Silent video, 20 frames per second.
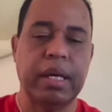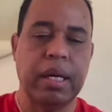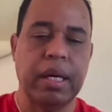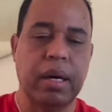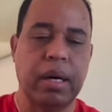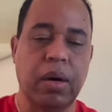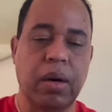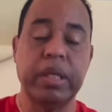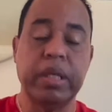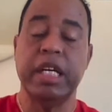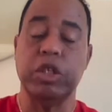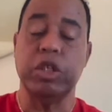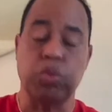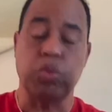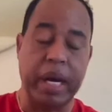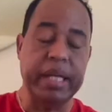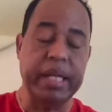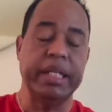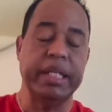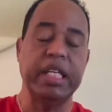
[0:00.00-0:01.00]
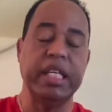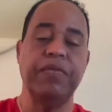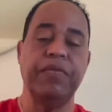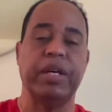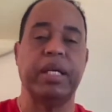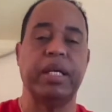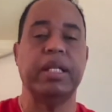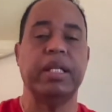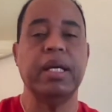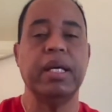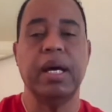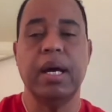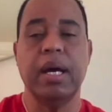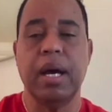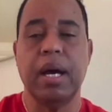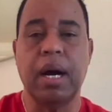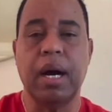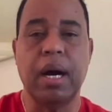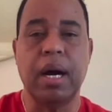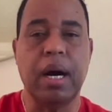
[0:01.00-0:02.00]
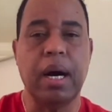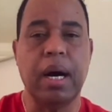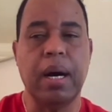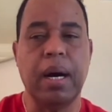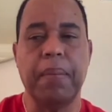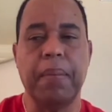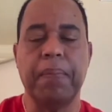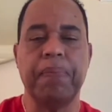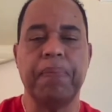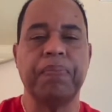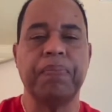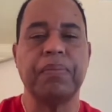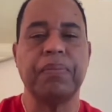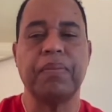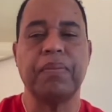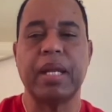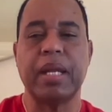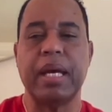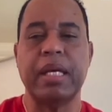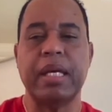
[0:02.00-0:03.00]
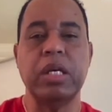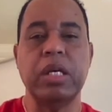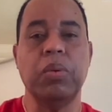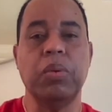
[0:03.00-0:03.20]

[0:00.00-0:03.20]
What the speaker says: on his way leaving, he